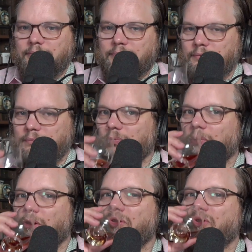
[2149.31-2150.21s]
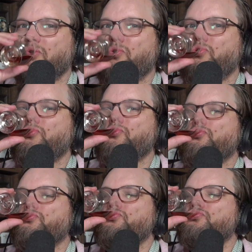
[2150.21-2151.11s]

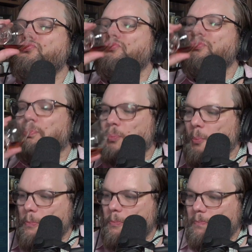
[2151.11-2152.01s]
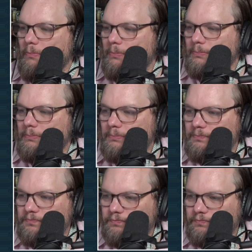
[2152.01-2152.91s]

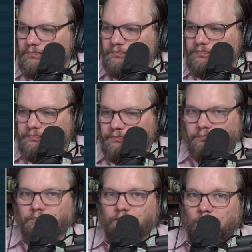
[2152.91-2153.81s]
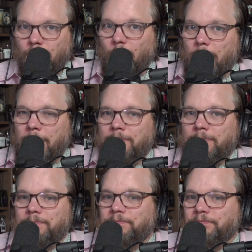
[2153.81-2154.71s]

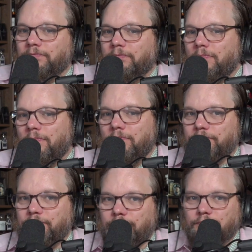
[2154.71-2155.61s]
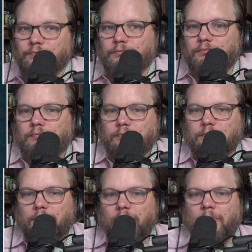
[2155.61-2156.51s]

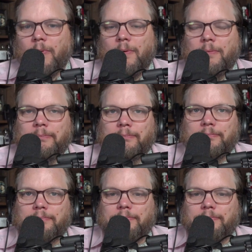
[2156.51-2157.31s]
No words are spoken by the person on screen.